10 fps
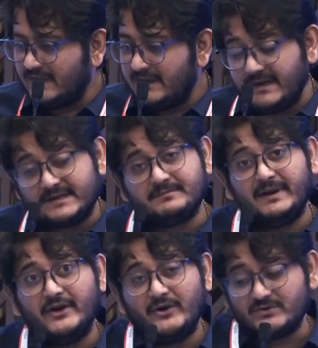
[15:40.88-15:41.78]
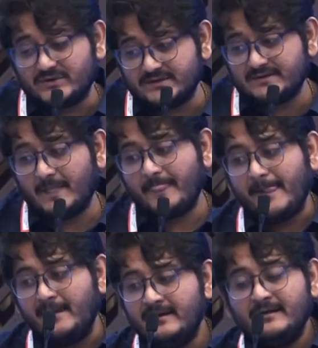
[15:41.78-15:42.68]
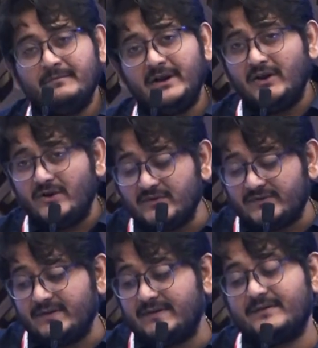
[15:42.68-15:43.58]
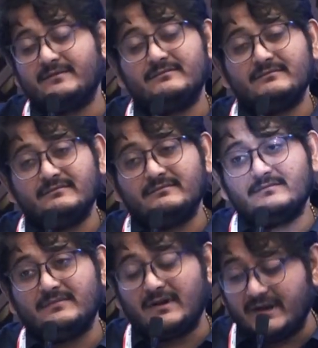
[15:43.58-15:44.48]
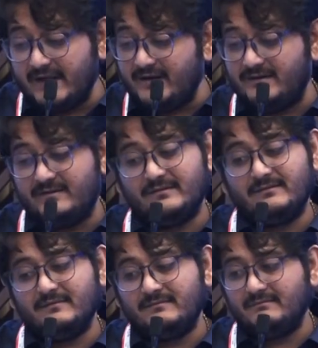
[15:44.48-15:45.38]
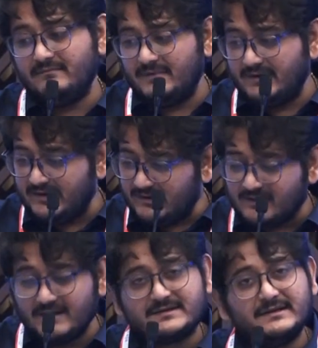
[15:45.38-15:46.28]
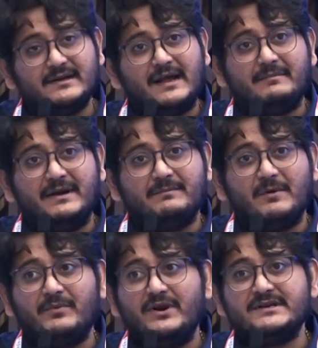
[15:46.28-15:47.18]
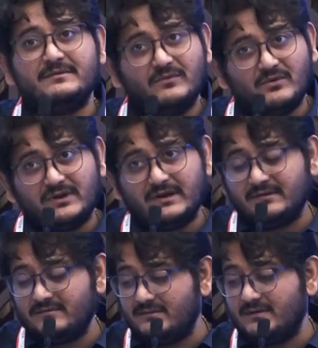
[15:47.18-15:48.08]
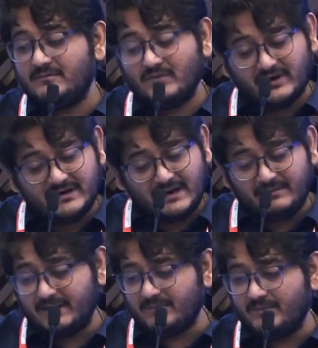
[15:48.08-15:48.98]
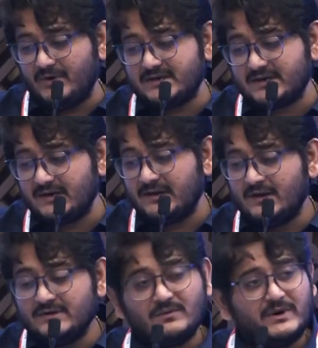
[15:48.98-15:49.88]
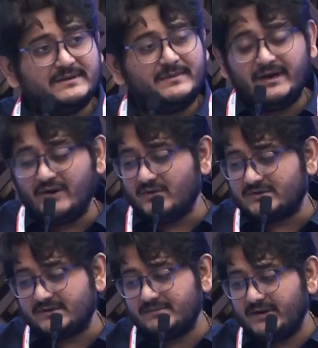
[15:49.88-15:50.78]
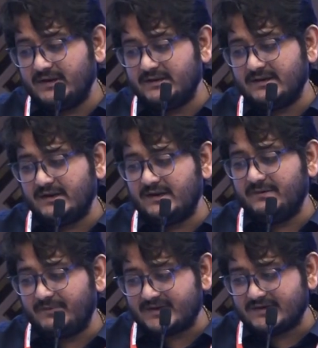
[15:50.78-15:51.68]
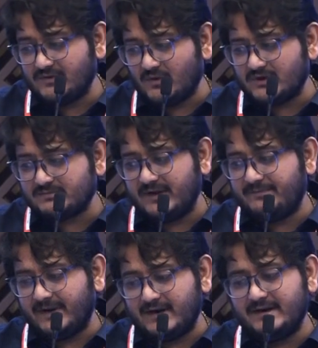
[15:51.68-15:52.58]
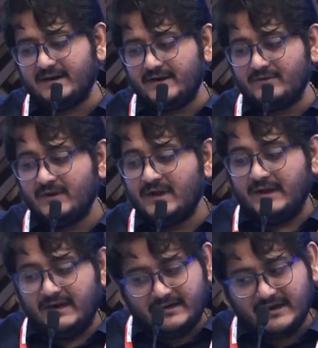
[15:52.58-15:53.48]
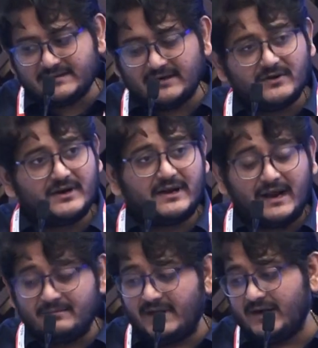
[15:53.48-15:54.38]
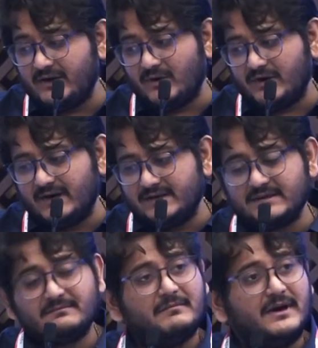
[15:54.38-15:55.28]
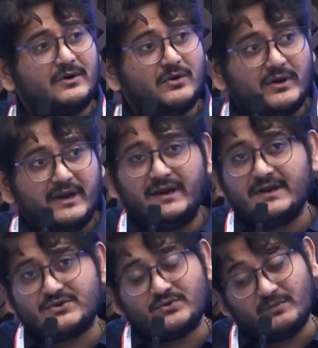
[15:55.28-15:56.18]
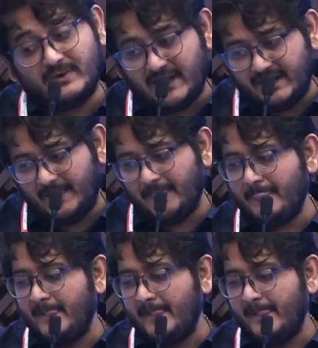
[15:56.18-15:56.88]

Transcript: Yes, melioidosis. Melioidosis, again, it occurs in the diabetic population more in diabetic population. So what is melioidosis? Is it an infection caused by facultative intracellular gram-negative organism, Burkholderia pseudomyeli?